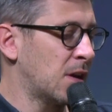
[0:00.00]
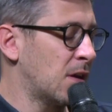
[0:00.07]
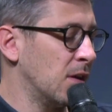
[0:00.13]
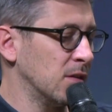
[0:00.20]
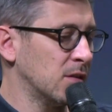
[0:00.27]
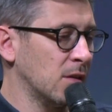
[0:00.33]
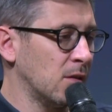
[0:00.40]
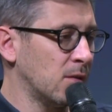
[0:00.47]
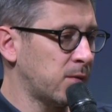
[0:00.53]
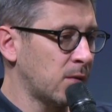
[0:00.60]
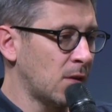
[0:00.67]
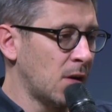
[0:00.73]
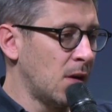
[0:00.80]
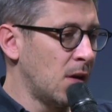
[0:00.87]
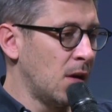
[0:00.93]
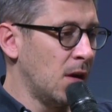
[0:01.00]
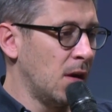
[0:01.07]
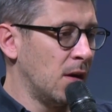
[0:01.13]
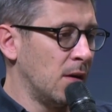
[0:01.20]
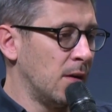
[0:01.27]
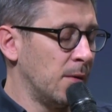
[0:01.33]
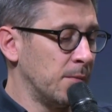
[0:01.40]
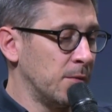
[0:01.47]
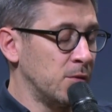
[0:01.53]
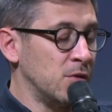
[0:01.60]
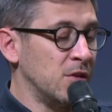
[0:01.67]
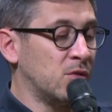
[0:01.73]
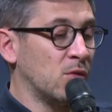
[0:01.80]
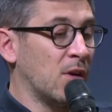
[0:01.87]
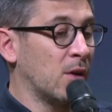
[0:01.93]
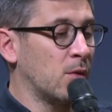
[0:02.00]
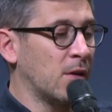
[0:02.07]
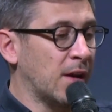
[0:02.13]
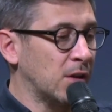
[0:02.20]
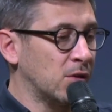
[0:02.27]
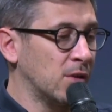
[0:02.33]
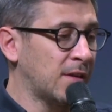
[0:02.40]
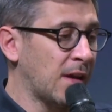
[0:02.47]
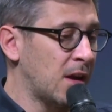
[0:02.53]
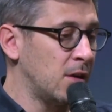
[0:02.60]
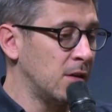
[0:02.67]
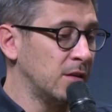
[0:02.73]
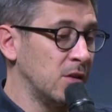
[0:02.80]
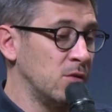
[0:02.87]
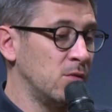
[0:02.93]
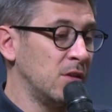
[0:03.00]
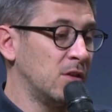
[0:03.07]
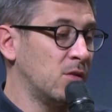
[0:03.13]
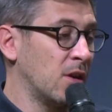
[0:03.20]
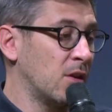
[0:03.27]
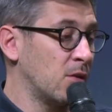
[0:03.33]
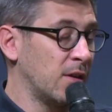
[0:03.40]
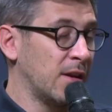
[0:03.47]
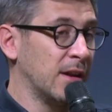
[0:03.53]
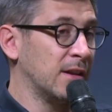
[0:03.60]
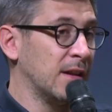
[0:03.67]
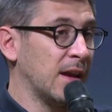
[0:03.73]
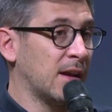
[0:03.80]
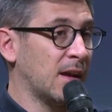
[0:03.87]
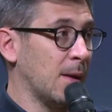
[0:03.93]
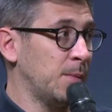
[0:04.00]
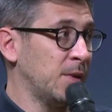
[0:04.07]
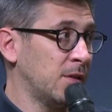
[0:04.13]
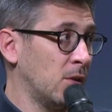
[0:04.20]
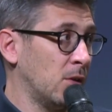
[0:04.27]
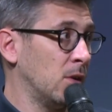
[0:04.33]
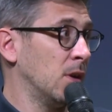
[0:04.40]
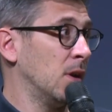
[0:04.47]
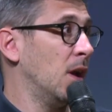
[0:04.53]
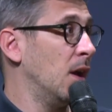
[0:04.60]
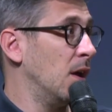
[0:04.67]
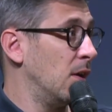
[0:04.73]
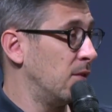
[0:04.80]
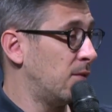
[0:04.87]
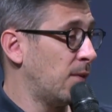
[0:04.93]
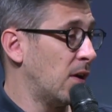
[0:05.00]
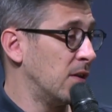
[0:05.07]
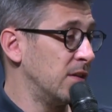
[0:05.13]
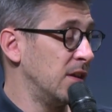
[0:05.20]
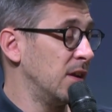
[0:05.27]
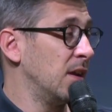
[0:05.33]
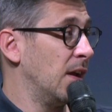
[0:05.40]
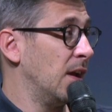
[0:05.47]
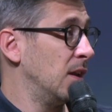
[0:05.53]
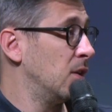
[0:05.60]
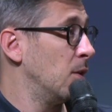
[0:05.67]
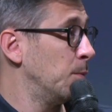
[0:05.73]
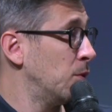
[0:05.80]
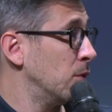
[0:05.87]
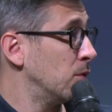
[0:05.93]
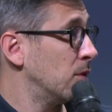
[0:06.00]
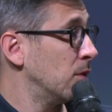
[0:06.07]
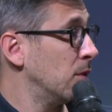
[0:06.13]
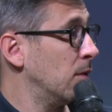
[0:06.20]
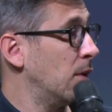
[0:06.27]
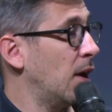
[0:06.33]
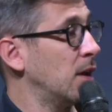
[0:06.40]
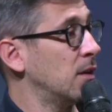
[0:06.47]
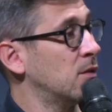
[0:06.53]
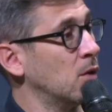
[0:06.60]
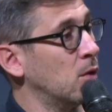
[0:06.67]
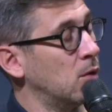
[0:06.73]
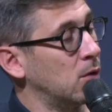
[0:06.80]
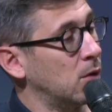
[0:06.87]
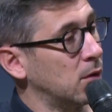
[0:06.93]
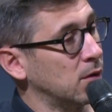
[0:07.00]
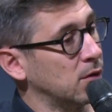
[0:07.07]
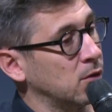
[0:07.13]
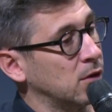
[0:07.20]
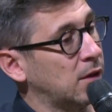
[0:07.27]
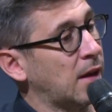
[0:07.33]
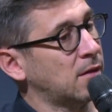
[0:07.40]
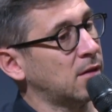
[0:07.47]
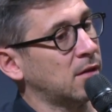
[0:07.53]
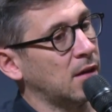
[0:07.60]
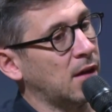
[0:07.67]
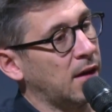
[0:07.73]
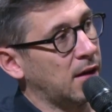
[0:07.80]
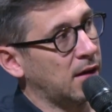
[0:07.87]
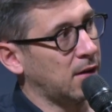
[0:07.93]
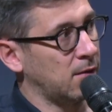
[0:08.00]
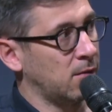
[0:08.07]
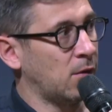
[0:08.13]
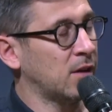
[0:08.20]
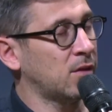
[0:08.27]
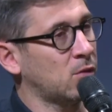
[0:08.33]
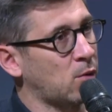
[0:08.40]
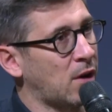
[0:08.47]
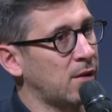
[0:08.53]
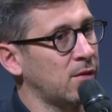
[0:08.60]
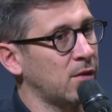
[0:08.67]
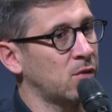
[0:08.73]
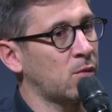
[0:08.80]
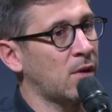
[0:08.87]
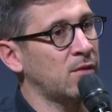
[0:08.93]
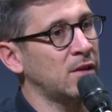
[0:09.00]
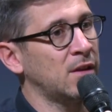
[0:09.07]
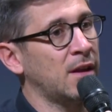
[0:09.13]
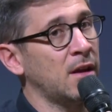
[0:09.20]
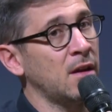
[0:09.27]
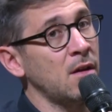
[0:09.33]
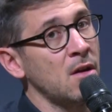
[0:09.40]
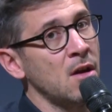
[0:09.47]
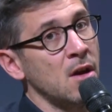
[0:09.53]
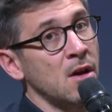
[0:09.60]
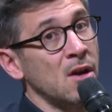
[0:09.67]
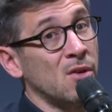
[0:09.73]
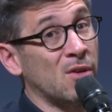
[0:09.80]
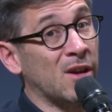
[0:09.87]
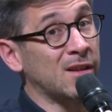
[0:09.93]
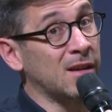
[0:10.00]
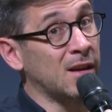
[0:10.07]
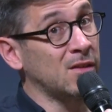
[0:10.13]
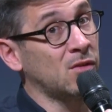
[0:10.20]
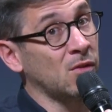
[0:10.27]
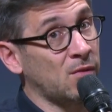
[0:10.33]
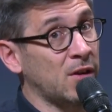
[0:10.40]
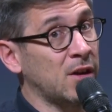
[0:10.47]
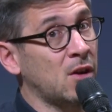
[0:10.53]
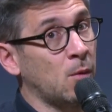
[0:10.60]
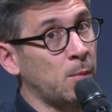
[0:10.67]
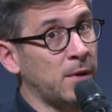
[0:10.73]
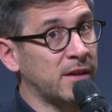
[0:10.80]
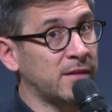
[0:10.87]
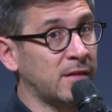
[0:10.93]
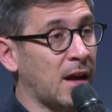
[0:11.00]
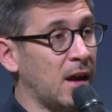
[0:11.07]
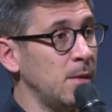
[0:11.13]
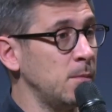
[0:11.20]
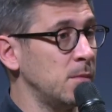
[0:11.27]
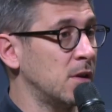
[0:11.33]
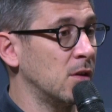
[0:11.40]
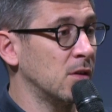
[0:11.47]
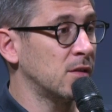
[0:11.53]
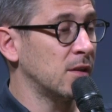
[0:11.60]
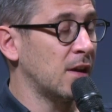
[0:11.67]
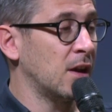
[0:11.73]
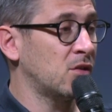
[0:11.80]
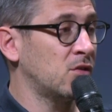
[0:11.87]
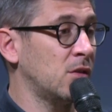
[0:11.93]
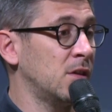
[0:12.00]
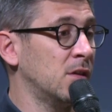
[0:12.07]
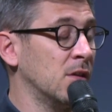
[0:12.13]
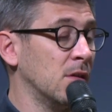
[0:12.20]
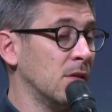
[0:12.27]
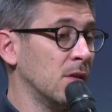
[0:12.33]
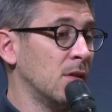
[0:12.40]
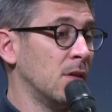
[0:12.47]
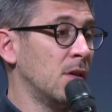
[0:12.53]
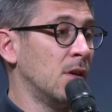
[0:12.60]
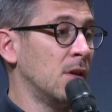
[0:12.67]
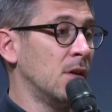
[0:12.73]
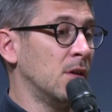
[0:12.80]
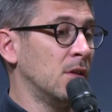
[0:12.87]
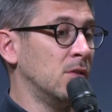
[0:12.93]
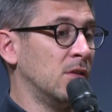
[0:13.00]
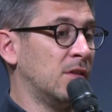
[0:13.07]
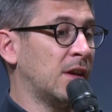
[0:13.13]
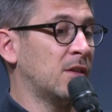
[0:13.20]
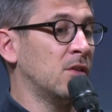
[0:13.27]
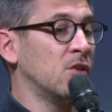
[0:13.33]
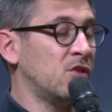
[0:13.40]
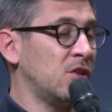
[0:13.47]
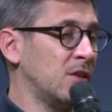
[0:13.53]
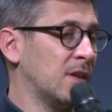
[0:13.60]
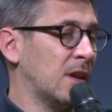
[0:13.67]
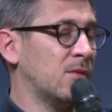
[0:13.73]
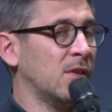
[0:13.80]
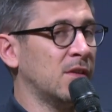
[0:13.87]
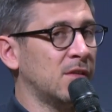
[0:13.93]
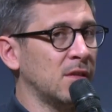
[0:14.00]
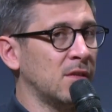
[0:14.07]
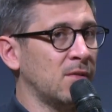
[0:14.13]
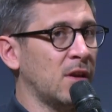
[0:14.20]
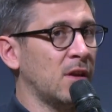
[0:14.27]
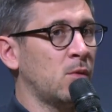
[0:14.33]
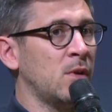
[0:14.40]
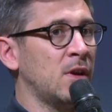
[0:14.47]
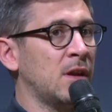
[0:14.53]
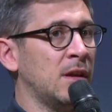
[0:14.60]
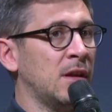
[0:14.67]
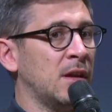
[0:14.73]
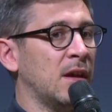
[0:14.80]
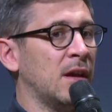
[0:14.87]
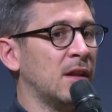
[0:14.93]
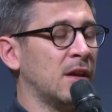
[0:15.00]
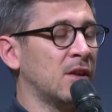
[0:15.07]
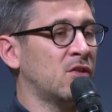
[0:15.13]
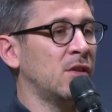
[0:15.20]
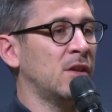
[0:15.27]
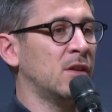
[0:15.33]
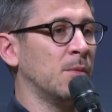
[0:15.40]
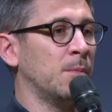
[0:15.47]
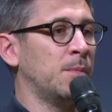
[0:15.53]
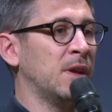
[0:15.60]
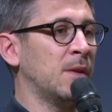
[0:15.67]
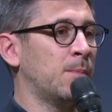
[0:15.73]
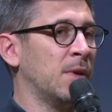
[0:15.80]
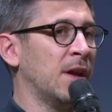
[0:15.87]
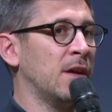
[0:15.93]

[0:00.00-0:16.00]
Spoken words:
because of you need to aggregate the talent and you need to aggregate like capital, funding, and compute. Right, so that's what's driving there. Right now, it's a very complex time because actually the technology is advancing very quickly, and actually the big